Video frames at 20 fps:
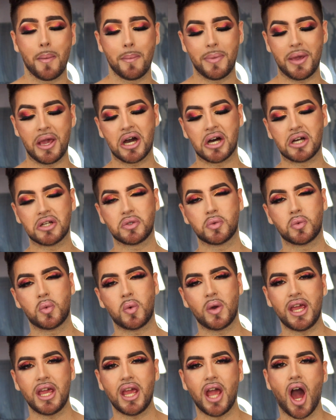Because
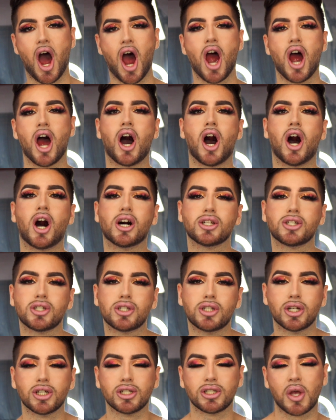we are
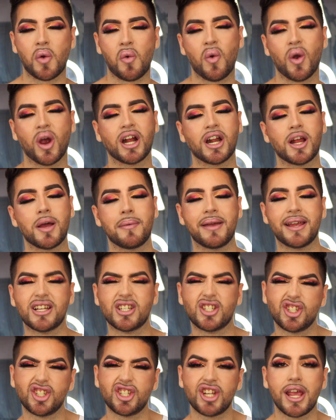hustlers and we're gonna make
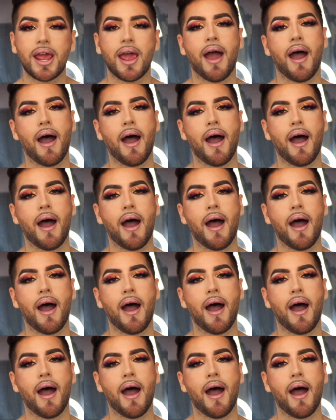shit